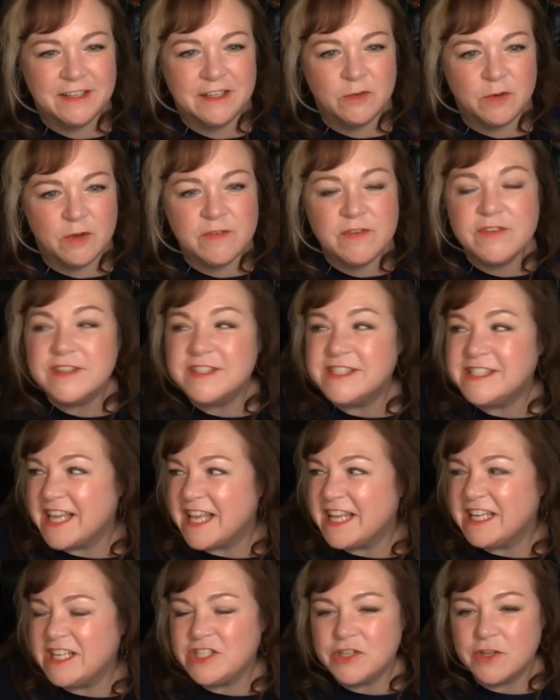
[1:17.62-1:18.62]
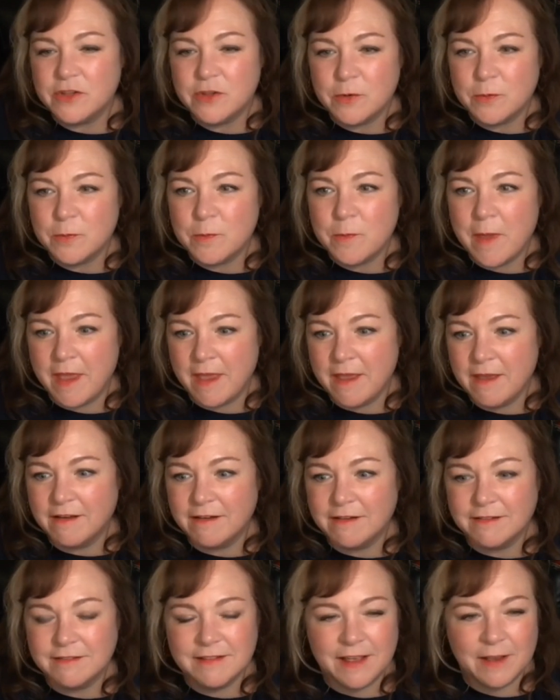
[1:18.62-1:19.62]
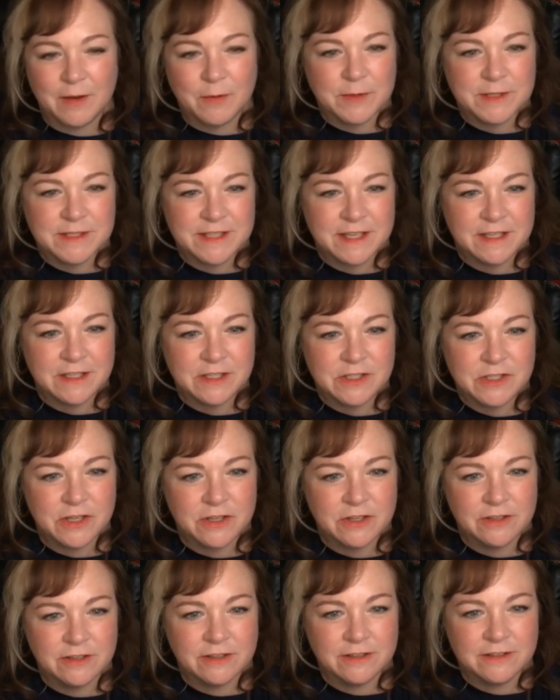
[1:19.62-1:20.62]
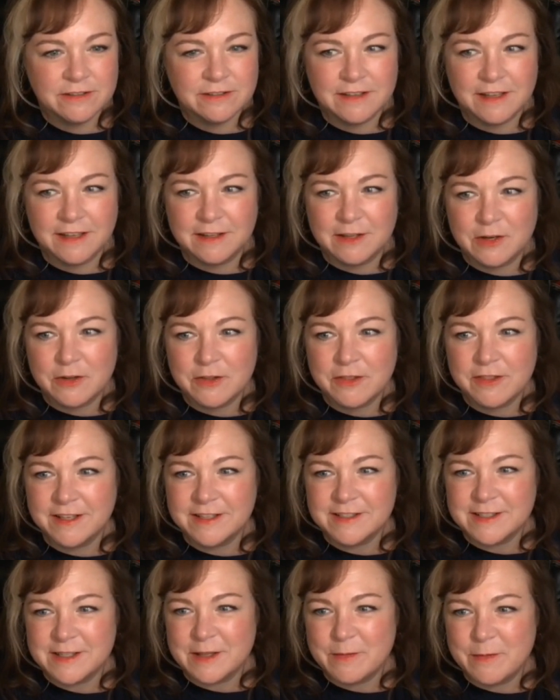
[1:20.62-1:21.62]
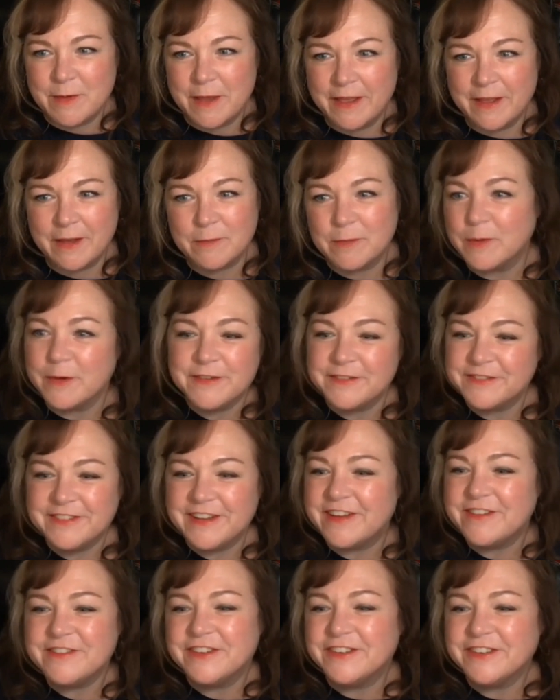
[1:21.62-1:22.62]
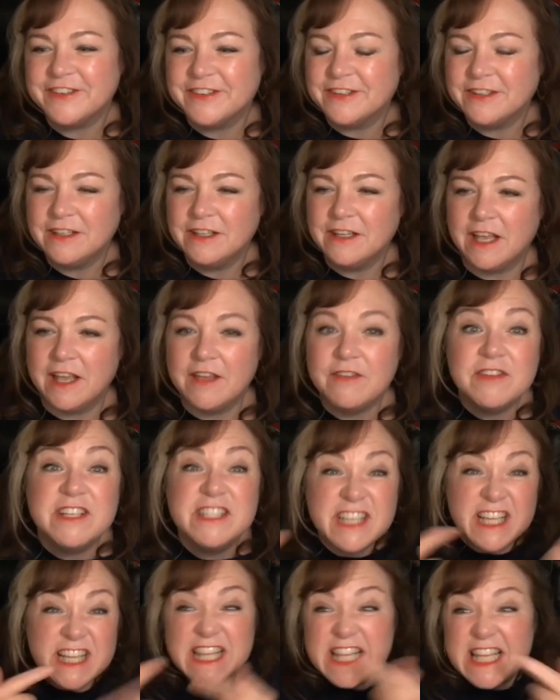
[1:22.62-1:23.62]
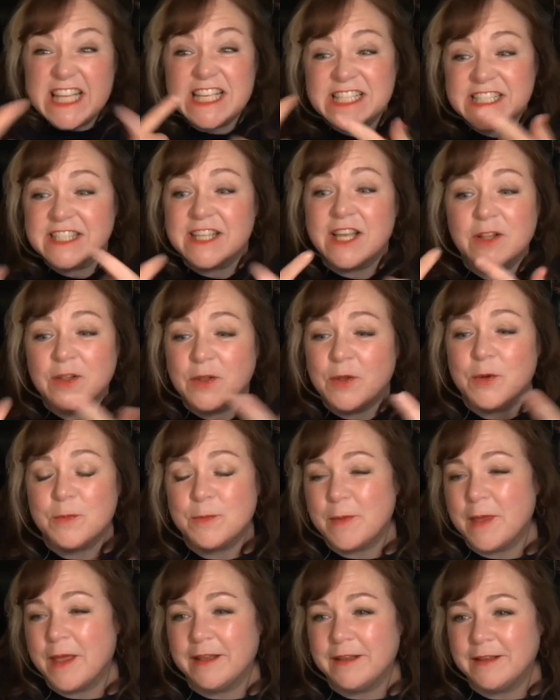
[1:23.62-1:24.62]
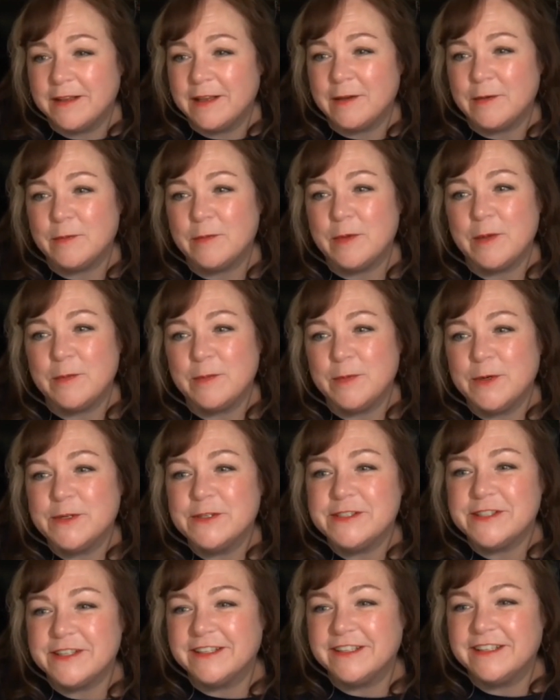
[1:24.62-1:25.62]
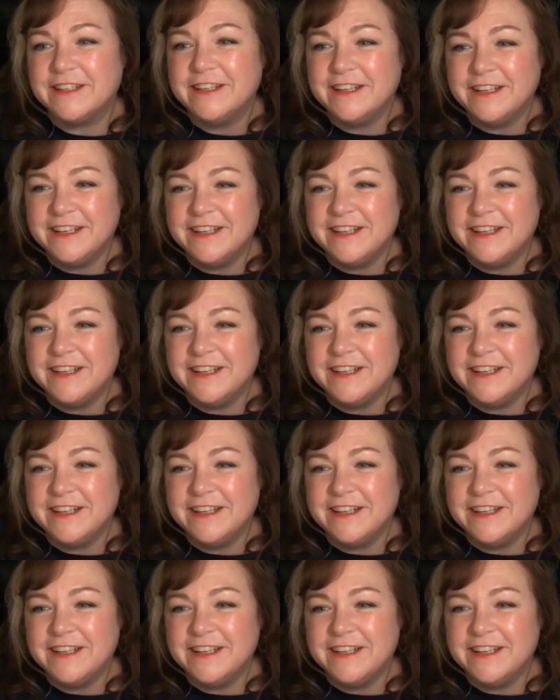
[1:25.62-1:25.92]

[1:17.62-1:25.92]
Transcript: We've even sent each other mail. Like we send each other like little things in the mail, but we've never even done this, let alone met in person.